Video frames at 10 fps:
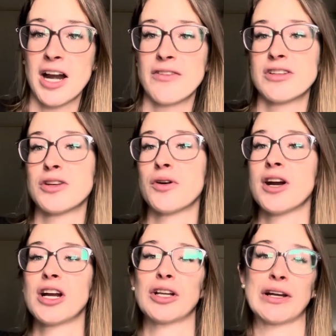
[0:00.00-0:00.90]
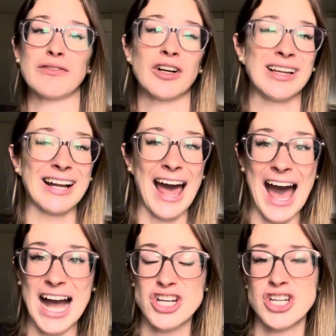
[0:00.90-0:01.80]
resort, you're looking for a lot of
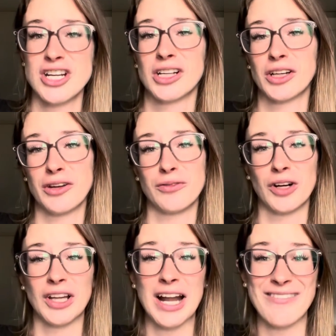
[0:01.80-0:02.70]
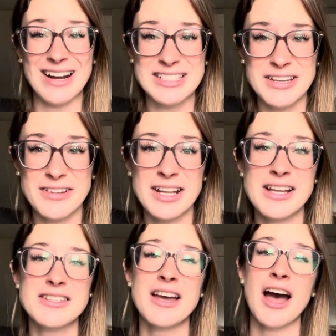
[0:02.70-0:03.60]
action, you're looking for a lot of
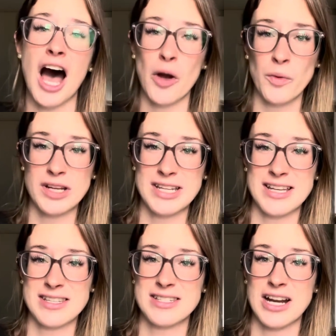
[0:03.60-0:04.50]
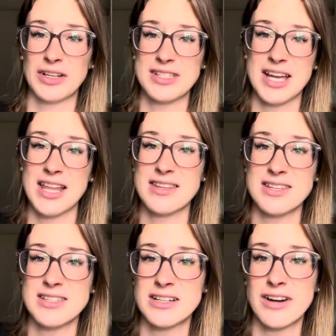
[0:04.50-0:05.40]
activities, I wouldn't necessarily say this
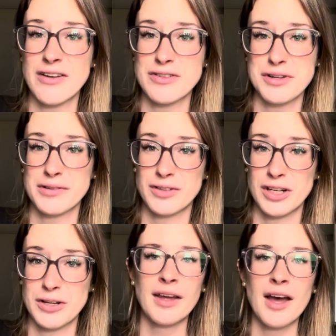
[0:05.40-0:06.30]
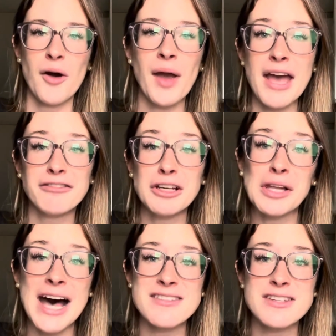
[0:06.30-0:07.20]
is the right resort for you. Okay, a few
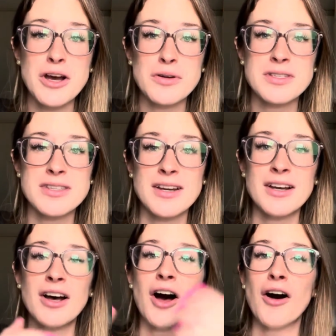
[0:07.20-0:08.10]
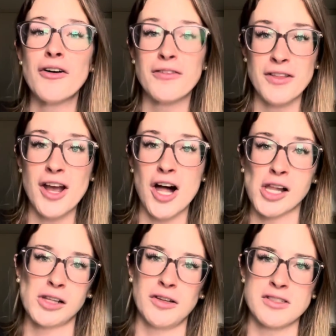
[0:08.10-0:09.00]
last notes for the
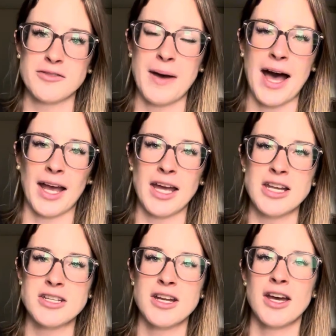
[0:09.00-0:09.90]
all-inclusive package.